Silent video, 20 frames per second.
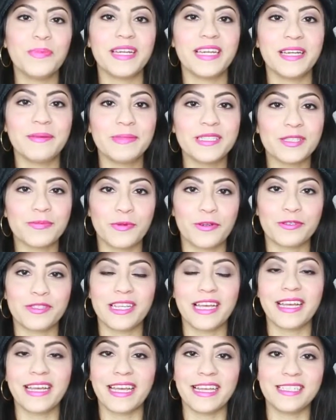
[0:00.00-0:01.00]
my name is
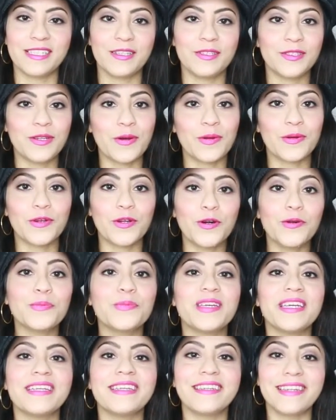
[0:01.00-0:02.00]
Rosie, in case you don't know
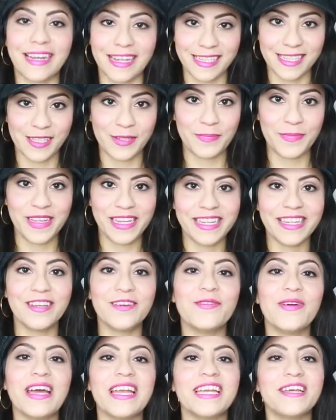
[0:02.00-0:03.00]
me, nice to meet
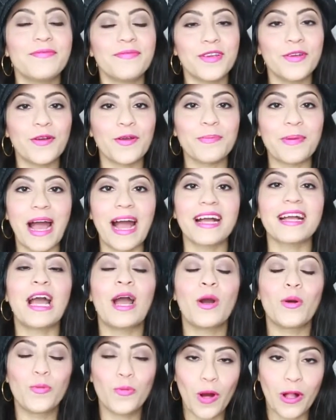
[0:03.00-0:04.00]
you, and if you're back,
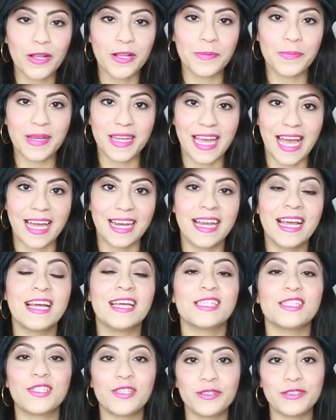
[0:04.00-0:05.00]
welcome again.
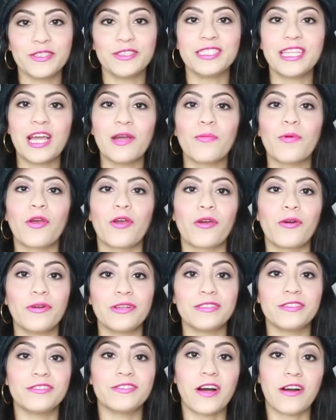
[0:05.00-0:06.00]
So today we are
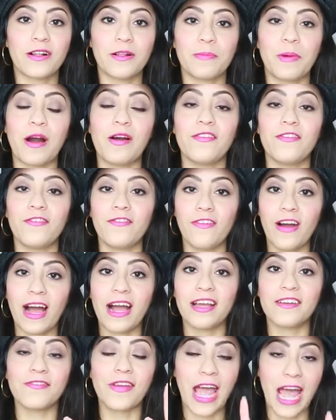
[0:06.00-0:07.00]
going to talk about
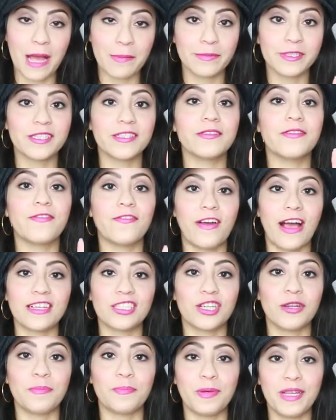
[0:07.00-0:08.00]
five Amazon
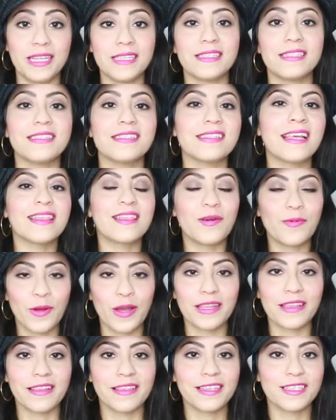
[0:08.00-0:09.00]
fashion pieces. The
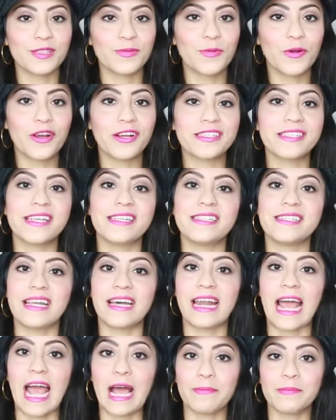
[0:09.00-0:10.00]
way that this works is
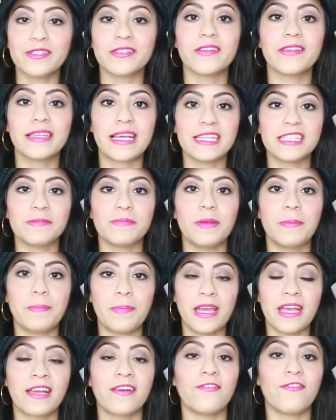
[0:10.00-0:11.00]
that Amazon lets me
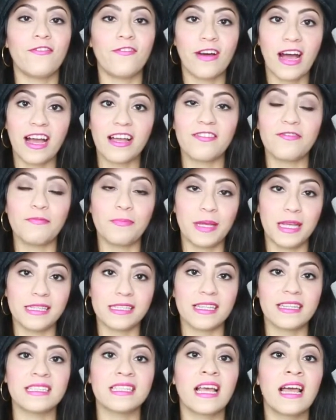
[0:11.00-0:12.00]
pick five
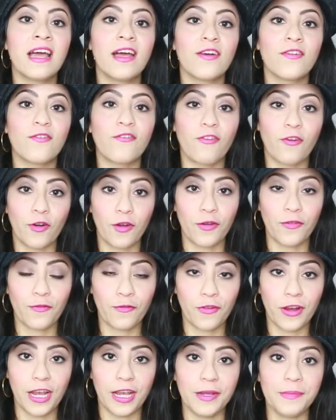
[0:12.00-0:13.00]
pieces for
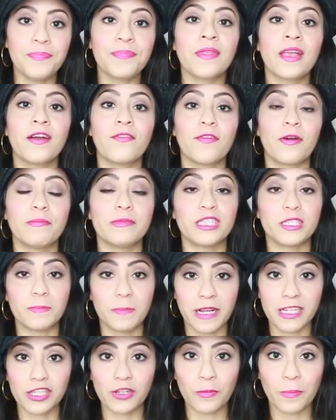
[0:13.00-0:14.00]
free from a
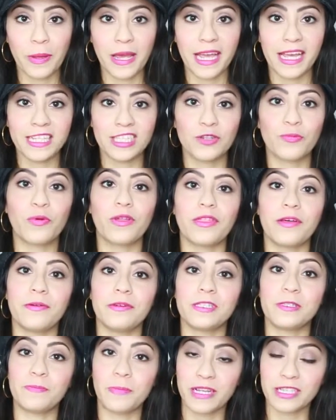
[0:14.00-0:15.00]
special page with
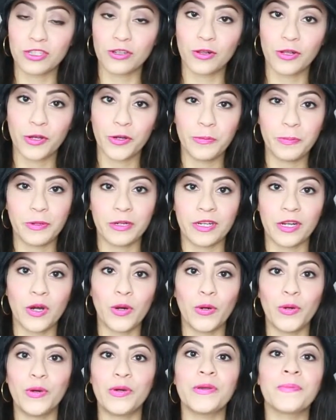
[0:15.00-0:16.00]
a special coupon
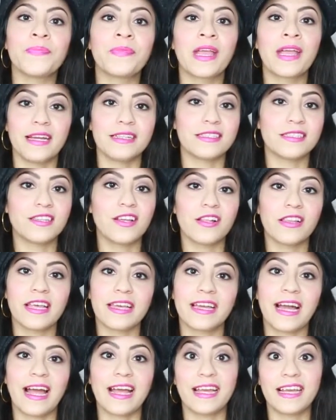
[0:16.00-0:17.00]
code. It's not
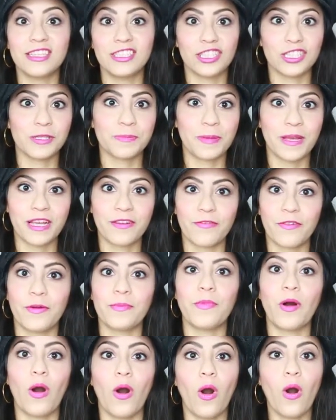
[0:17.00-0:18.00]
like I can just pick
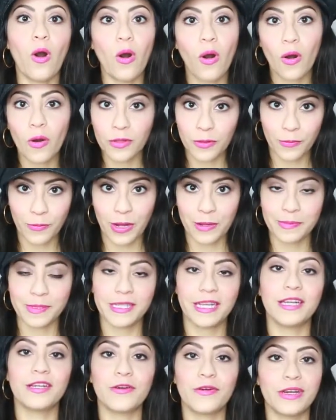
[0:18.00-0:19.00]
from all the
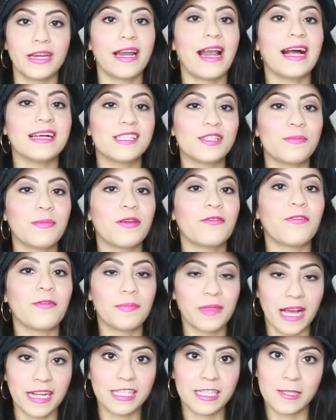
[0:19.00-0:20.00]
website, no, it has to be
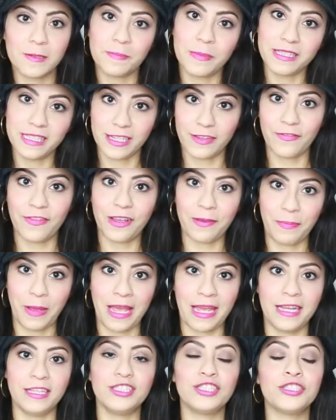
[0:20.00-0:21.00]
from that specific
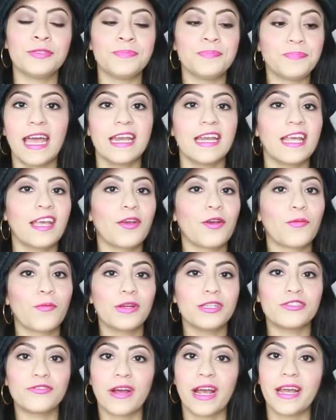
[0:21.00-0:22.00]
page. And here
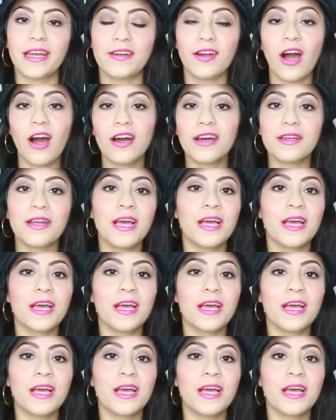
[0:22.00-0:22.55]
we try it on,